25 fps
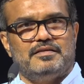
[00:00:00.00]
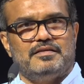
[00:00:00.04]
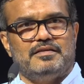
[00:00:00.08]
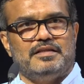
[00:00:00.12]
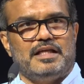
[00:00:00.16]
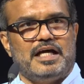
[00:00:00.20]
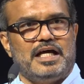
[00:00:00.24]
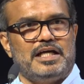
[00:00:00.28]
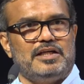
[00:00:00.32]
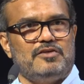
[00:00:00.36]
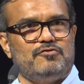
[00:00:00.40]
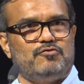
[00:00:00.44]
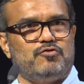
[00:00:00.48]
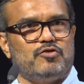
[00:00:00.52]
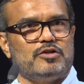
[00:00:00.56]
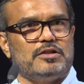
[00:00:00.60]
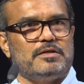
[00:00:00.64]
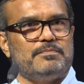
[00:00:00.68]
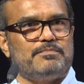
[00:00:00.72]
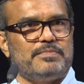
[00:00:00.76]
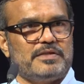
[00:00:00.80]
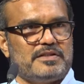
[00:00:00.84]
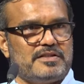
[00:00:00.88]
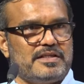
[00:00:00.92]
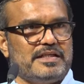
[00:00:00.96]
Land for the
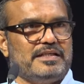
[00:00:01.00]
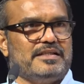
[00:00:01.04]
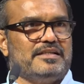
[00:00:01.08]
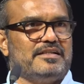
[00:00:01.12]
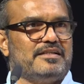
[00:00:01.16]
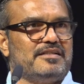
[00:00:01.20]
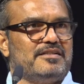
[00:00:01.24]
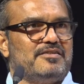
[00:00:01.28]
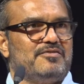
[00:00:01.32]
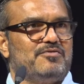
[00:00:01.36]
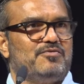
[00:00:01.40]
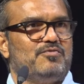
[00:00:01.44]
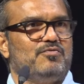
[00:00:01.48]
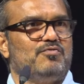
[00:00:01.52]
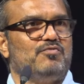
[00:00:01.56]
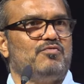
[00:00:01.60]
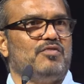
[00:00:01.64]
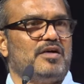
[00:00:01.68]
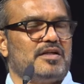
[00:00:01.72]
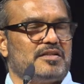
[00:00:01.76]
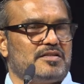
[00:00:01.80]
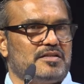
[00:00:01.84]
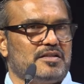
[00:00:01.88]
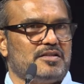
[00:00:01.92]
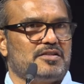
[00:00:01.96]
peasant
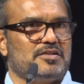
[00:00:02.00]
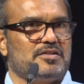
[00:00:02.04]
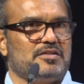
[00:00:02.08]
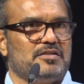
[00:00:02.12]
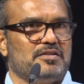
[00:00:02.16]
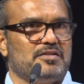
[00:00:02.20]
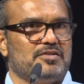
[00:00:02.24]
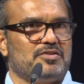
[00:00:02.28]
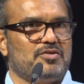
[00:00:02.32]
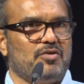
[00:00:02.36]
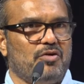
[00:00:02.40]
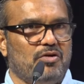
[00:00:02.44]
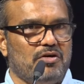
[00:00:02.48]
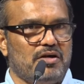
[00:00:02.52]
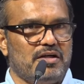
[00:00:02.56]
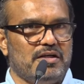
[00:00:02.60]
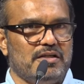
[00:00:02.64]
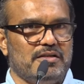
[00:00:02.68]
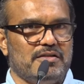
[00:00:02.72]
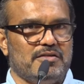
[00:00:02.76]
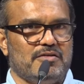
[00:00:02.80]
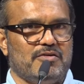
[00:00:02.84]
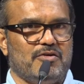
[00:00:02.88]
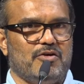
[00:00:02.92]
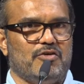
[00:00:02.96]
was the slogan
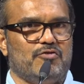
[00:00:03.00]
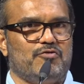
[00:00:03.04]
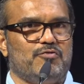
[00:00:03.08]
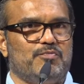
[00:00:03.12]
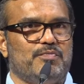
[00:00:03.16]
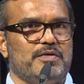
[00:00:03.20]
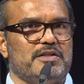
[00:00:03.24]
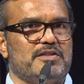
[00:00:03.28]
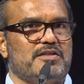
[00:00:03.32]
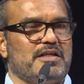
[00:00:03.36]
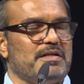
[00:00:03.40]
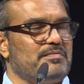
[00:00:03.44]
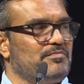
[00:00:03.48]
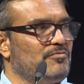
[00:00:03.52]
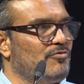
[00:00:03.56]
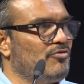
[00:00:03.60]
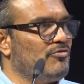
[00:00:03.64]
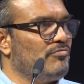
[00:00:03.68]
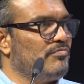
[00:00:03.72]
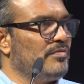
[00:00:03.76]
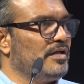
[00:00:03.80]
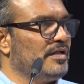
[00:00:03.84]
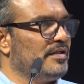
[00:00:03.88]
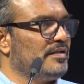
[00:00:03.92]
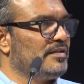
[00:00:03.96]
of peasant
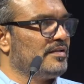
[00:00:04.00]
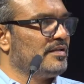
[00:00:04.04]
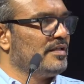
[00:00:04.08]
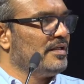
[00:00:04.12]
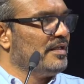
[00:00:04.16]
movement